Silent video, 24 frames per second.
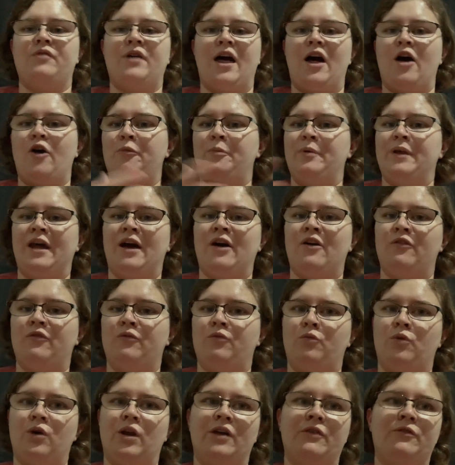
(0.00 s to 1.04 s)
helping out
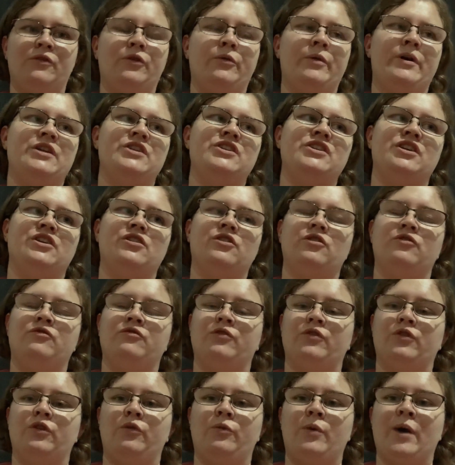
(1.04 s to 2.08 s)
in whatever way she could
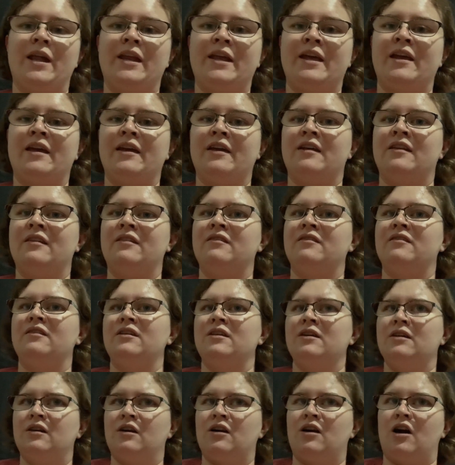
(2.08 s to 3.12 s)
for the wedding and
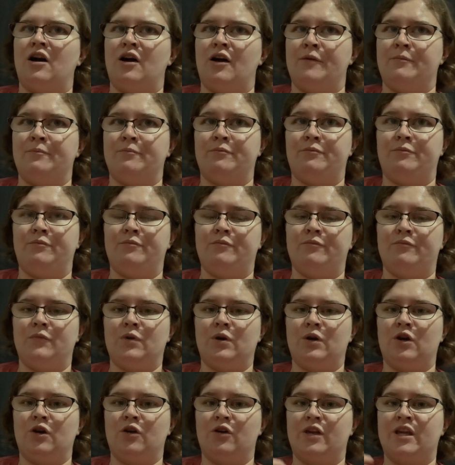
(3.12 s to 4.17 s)
um,
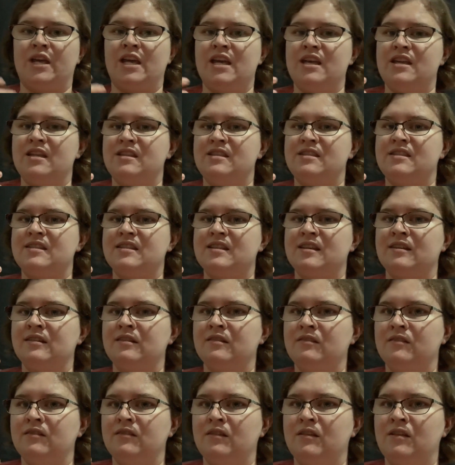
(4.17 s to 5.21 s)
her kids
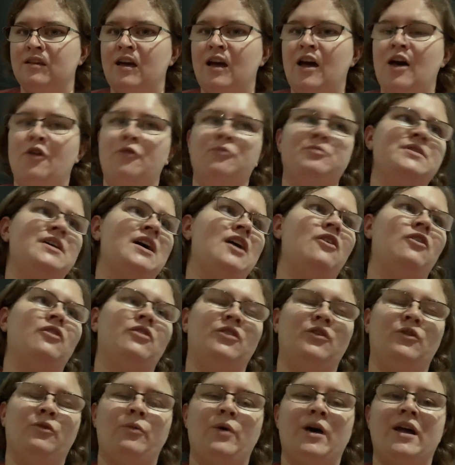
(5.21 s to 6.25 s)
helped out
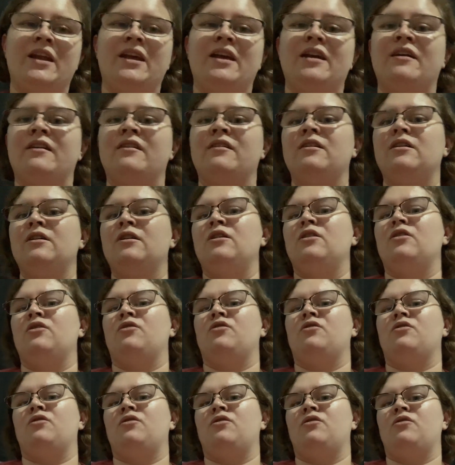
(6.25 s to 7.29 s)
in the wedding.
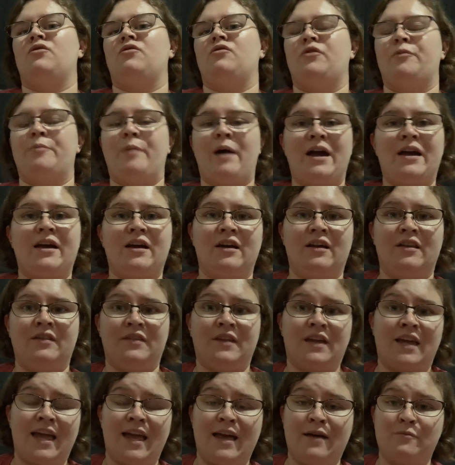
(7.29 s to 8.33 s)
Rebecca and
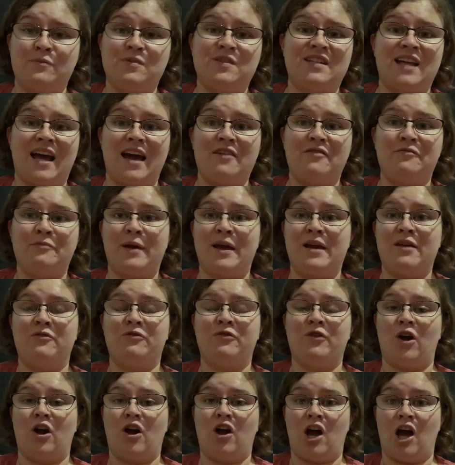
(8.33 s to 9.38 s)
the camp staff paid
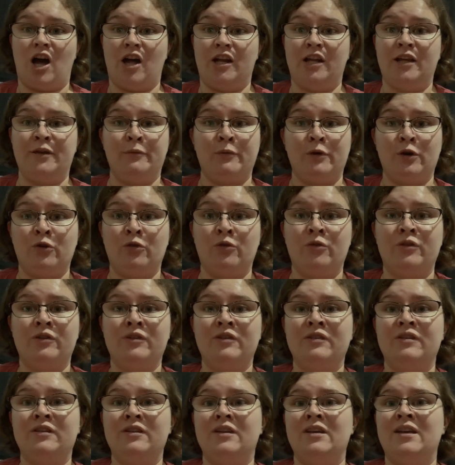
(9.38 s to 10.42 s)
for our honeymoon
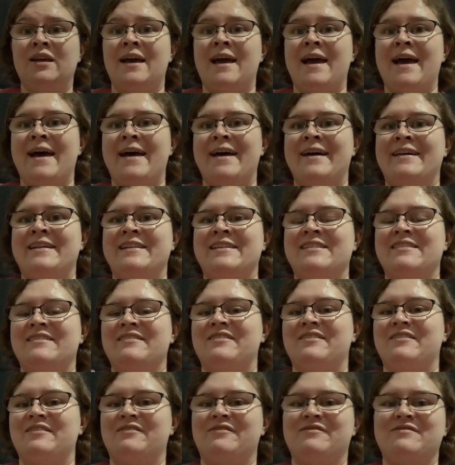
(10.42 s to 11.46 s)
and
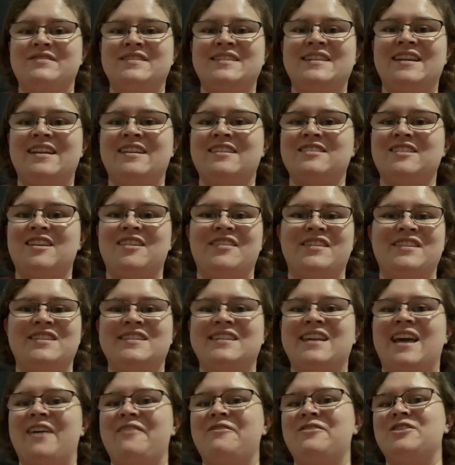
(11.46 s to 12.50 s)
sent us on the
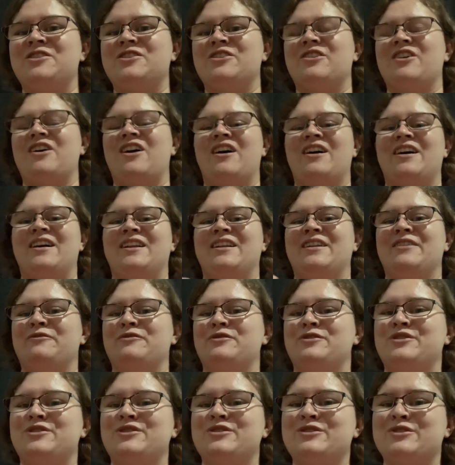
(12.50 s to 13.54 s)
scavenger hunt. It
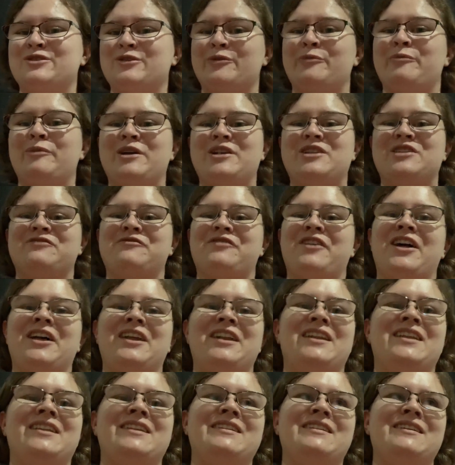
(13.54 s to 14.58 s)
was just so much fun
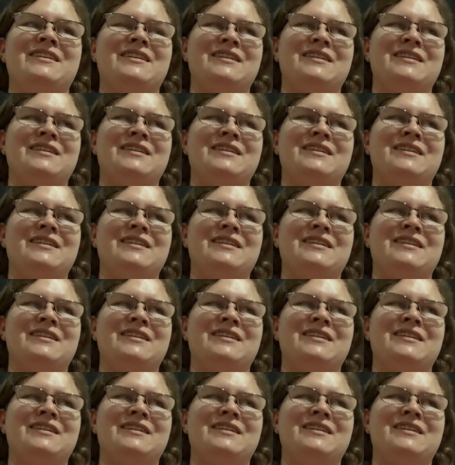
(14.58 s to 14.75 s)
and